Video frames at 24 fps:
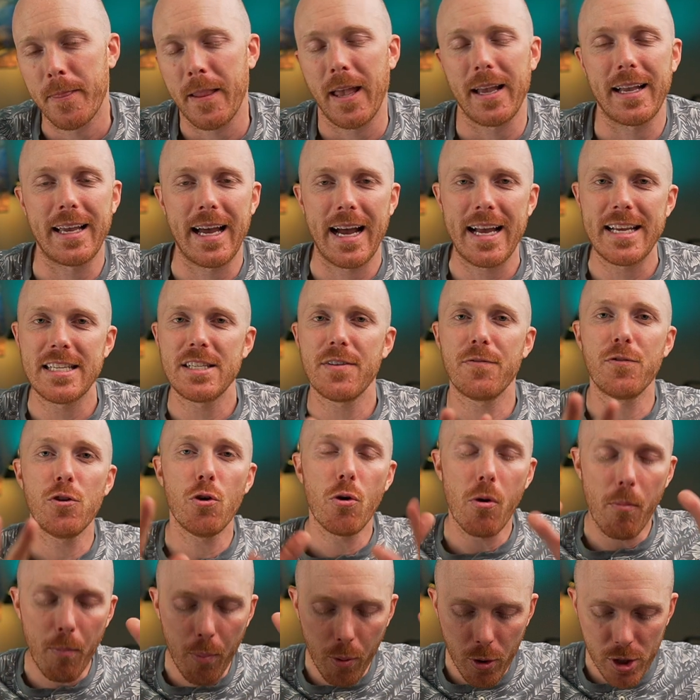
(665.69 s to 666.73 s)
Guys, if you
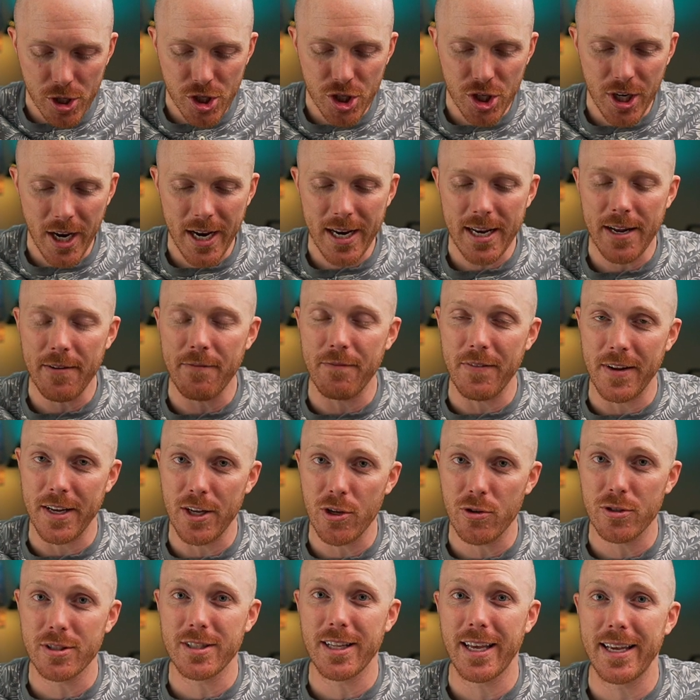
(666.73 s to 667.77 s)
appreciated
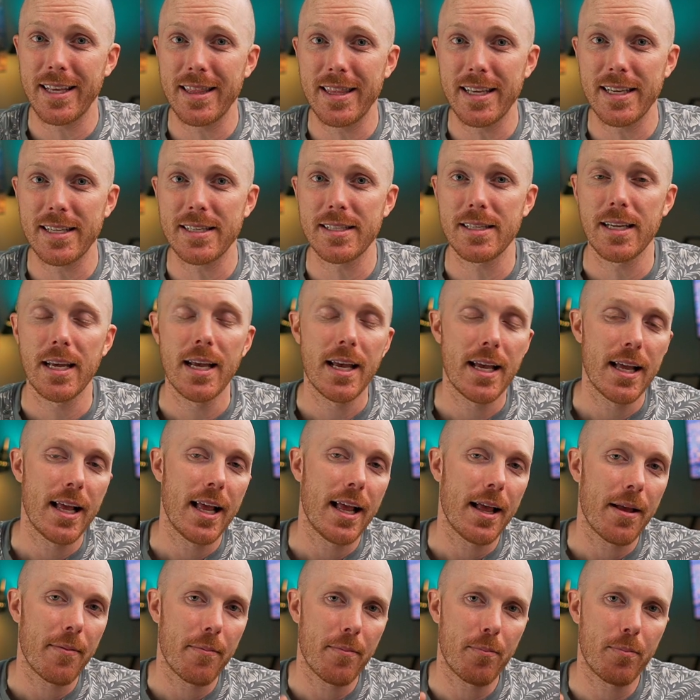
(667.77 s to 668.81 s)
videos like this,
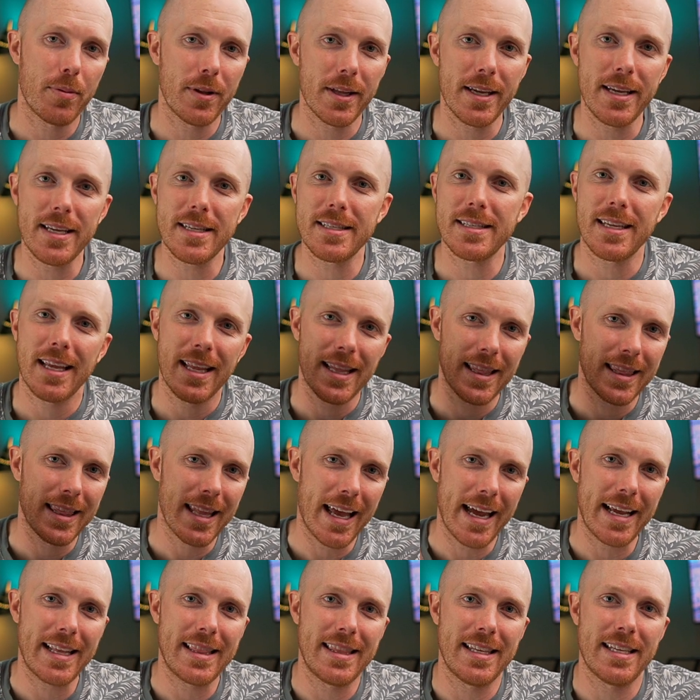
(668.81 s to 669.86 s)
please
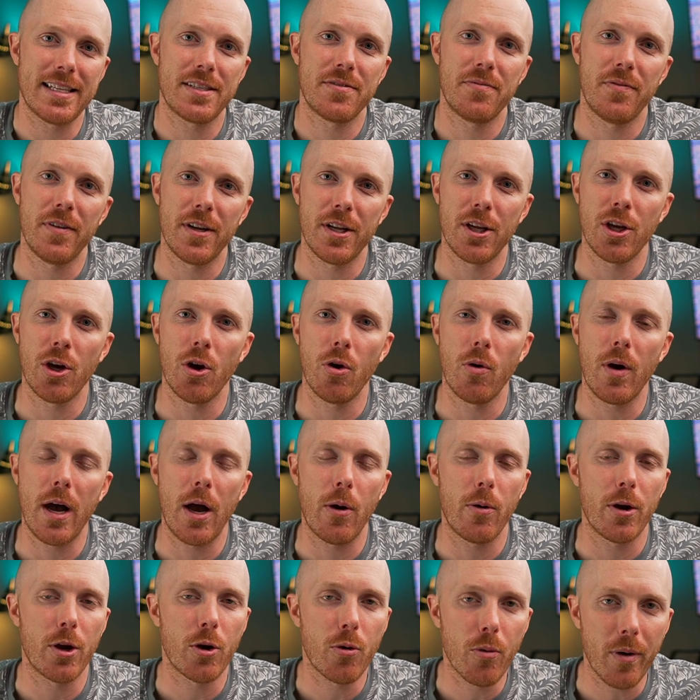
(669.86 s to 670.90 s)
like this video. I
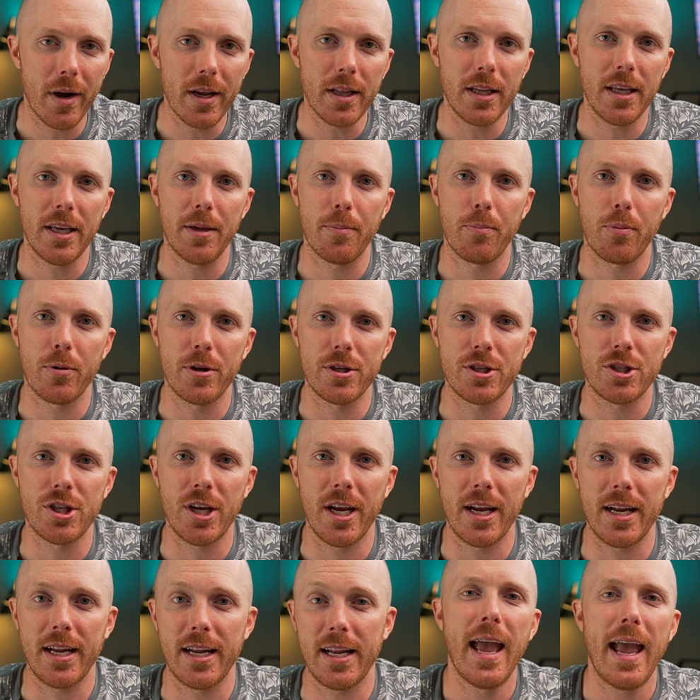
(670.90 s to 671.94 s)
would greatly
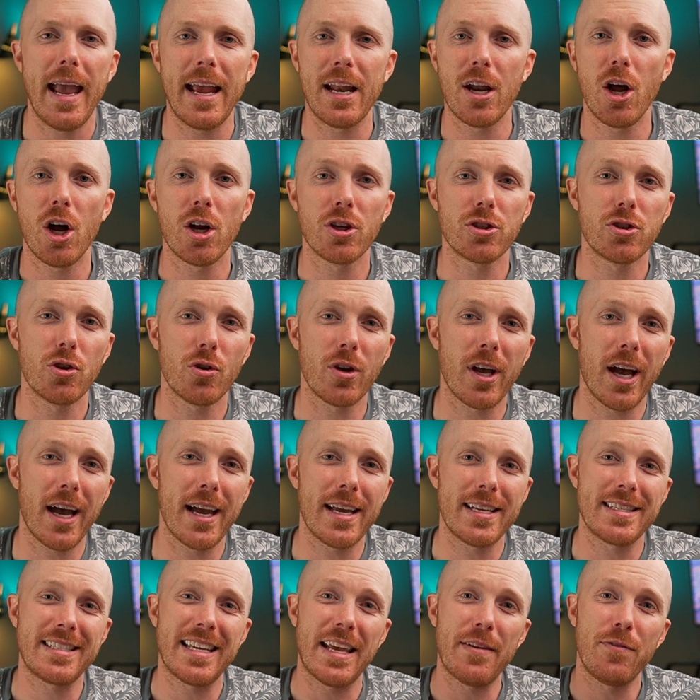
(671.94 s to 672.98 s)
appreciate it. And also
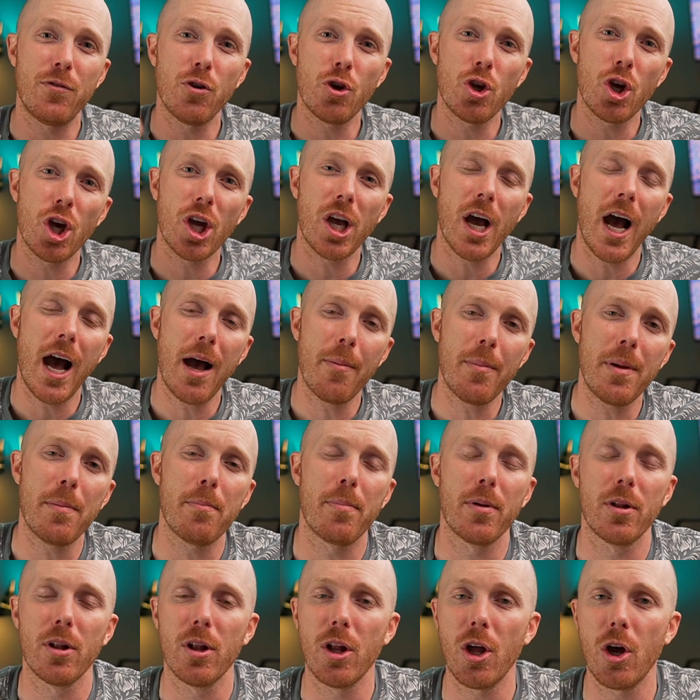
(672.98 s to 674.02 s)
guys, if you could comment
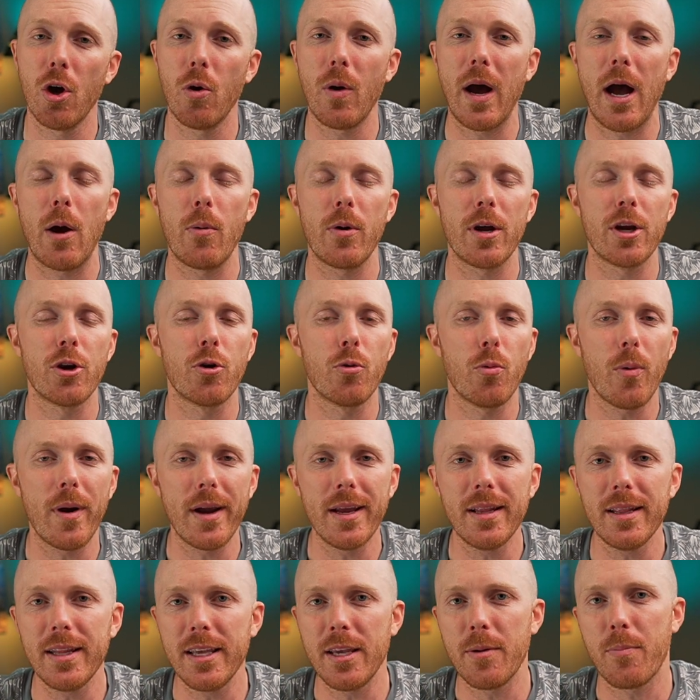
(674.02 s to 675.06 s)
below, I would
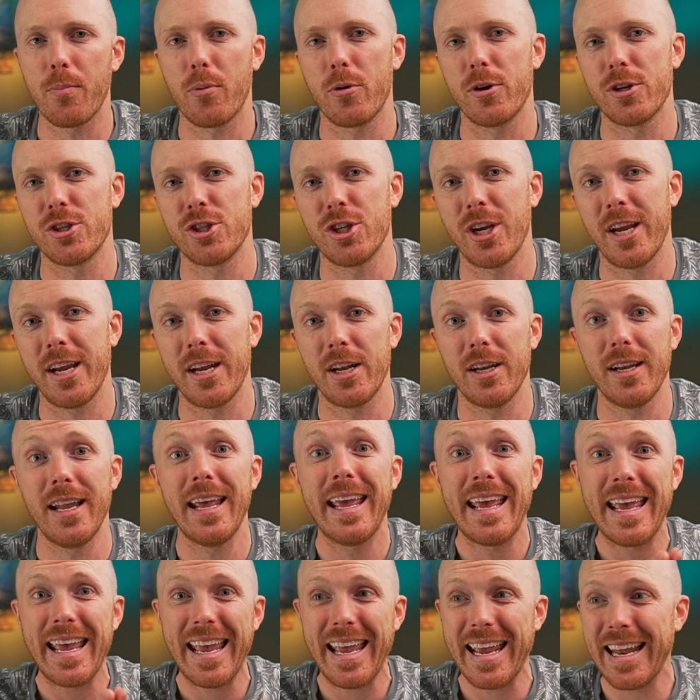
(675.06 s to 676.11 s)
greatly appreciate
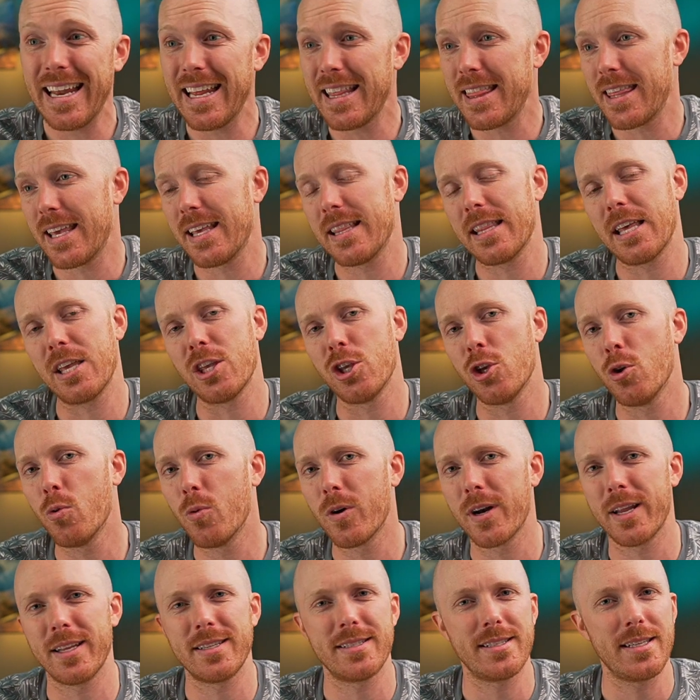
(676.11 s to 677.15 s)
anything that you
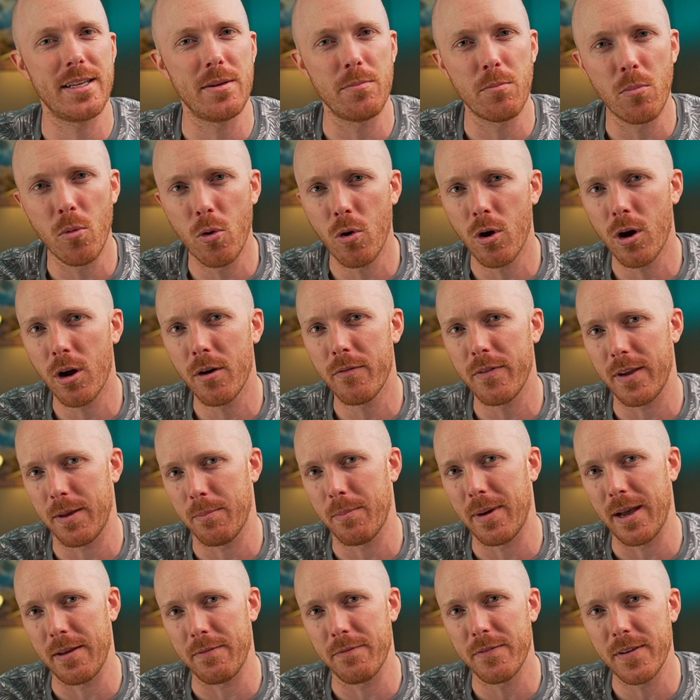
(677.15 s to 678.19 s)
want to see more of in
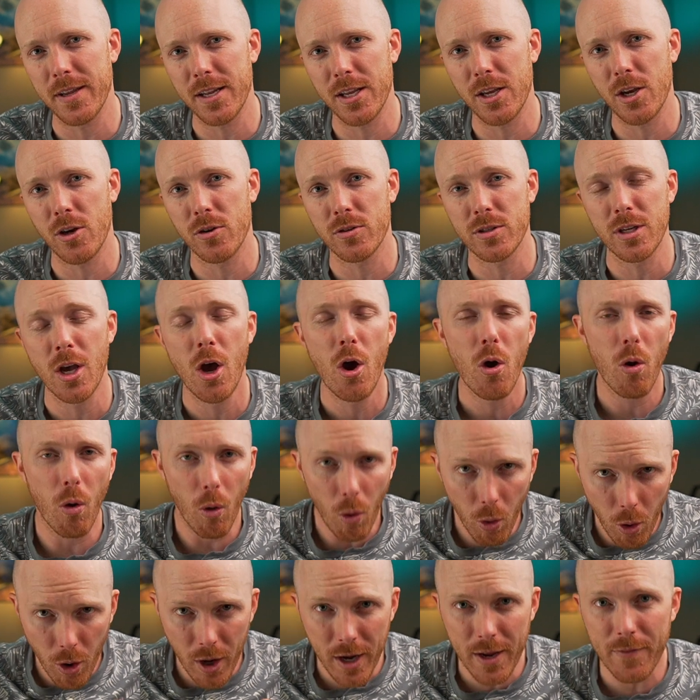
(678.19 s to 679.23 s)
my videos,
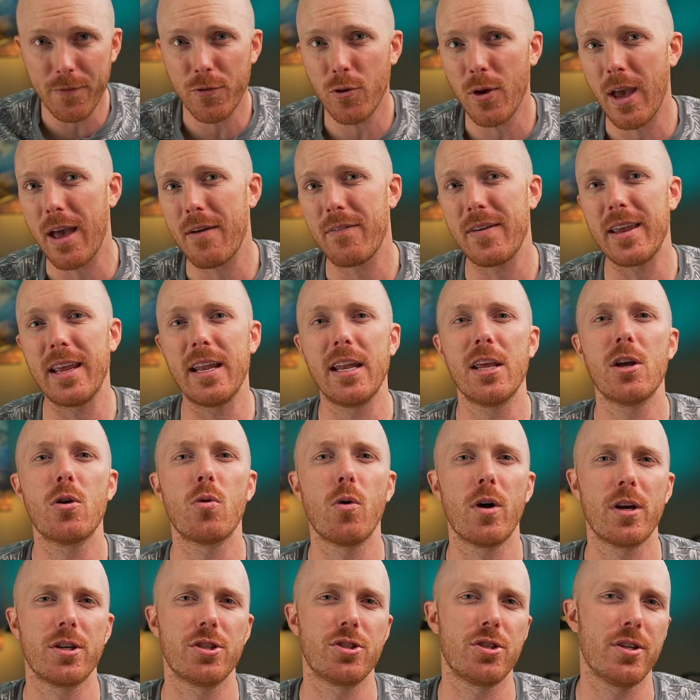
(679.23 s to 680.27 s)
or if you have any
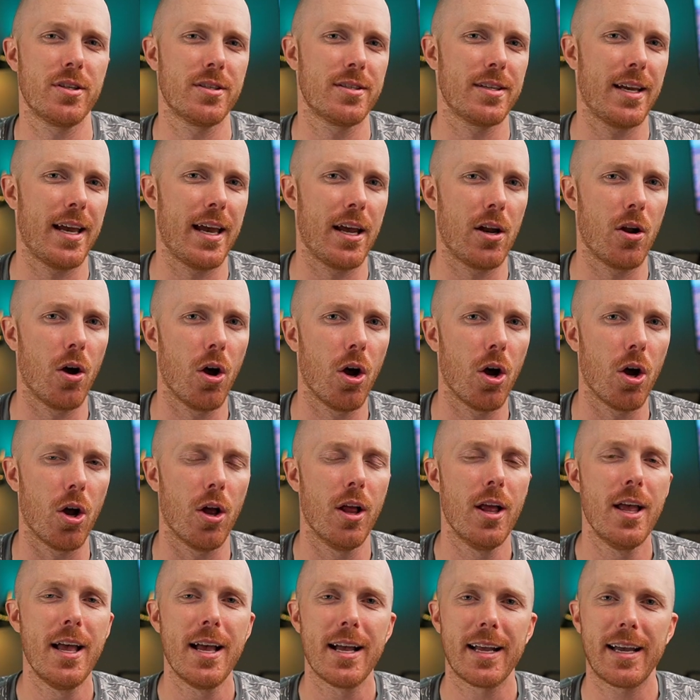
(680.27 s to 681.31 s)
questions at all.
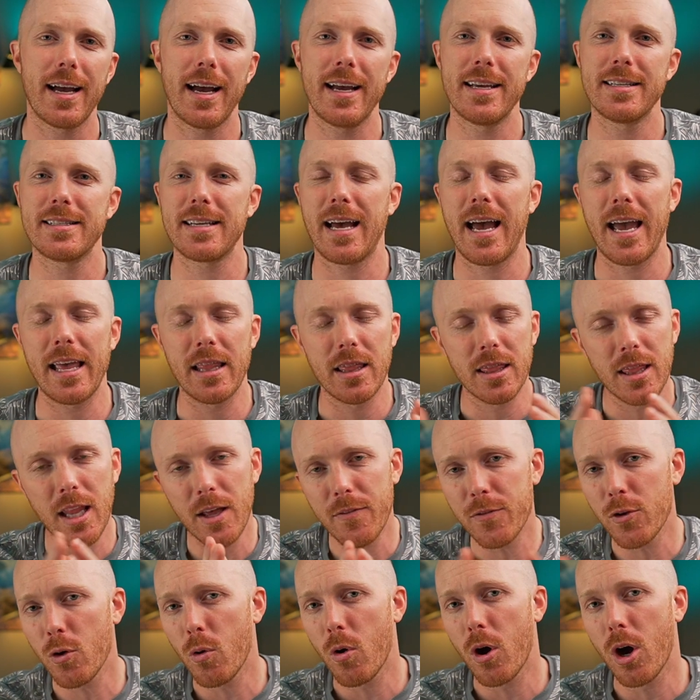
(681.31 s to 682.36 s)
Guys, I love
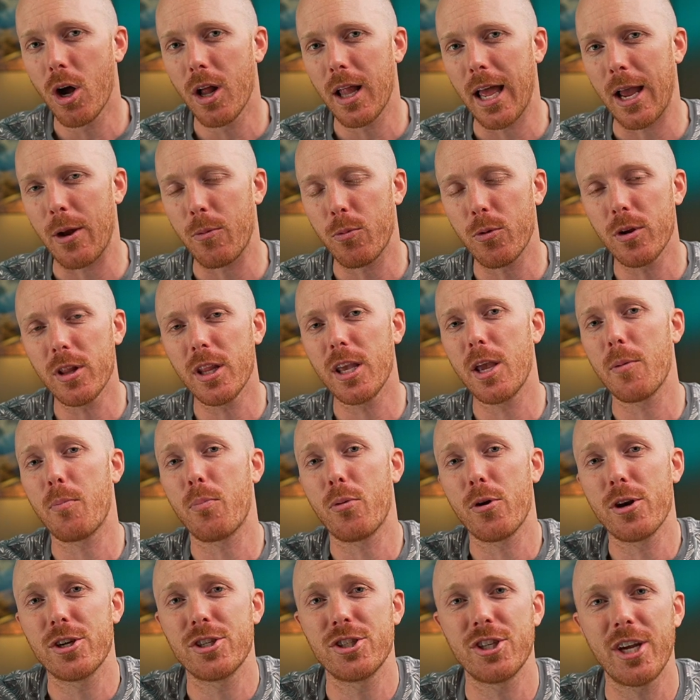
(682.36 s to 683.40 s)
you all. I really
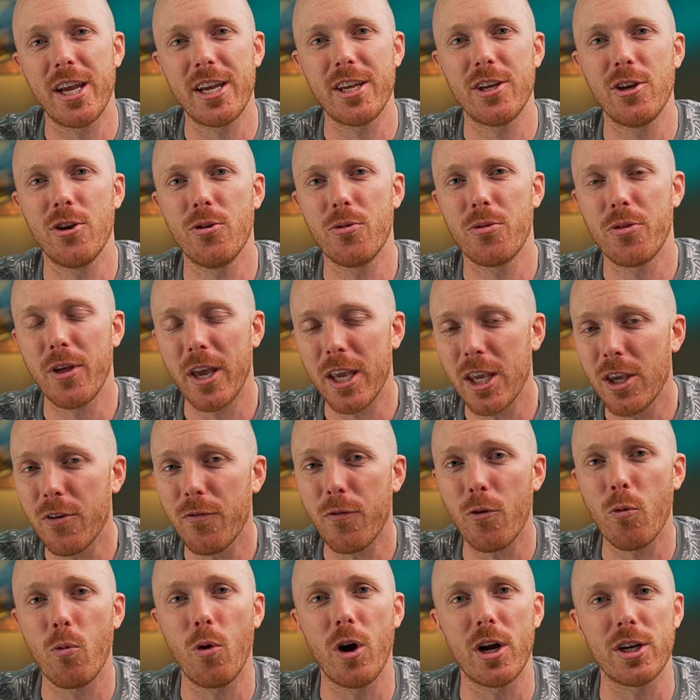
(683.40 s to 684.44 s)
appreciate you. Thank you
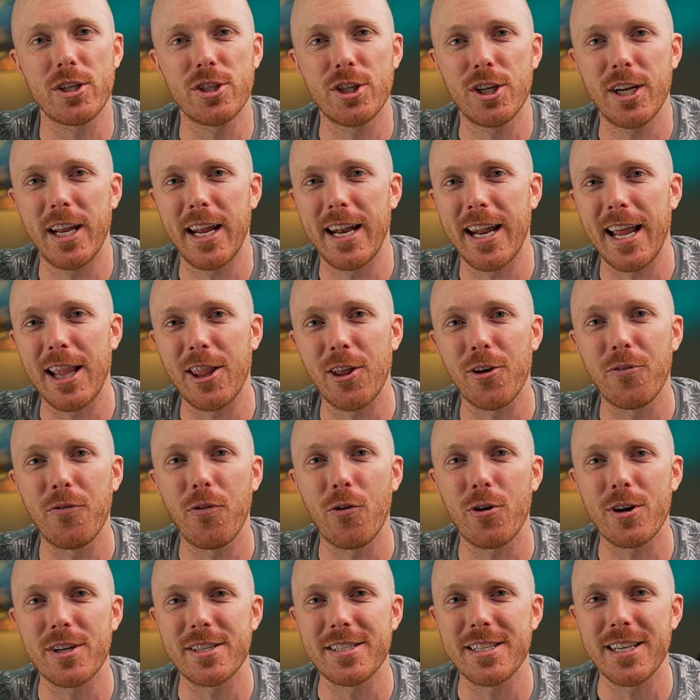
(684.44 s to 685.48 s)
for watching, and I look
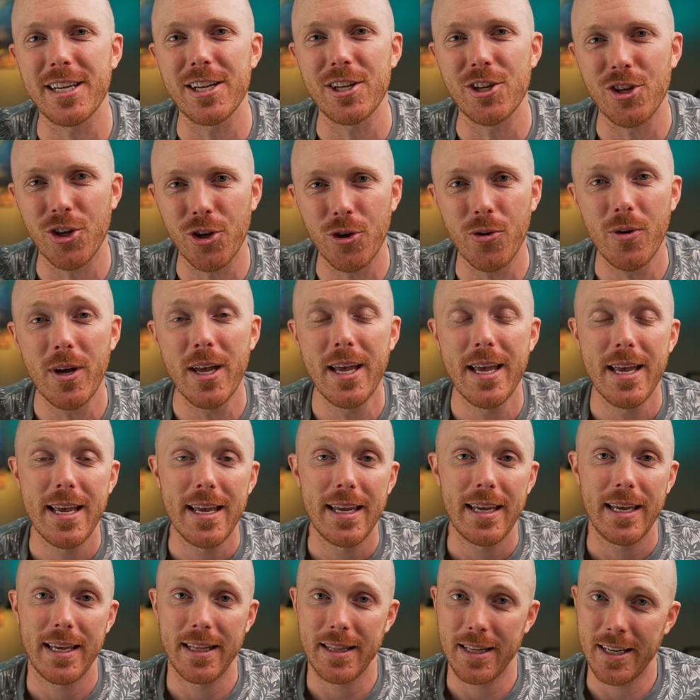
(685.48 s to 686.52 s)
forward to seeing you
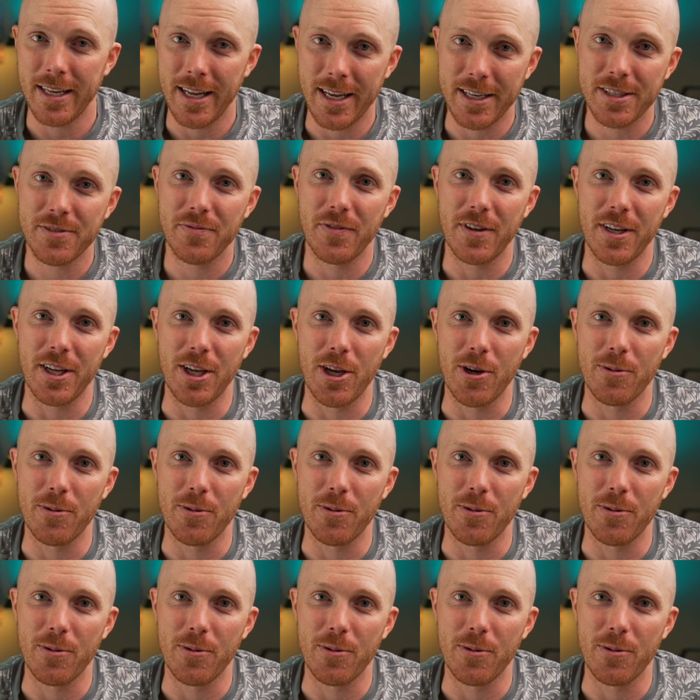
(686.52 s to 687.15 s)
in the next video.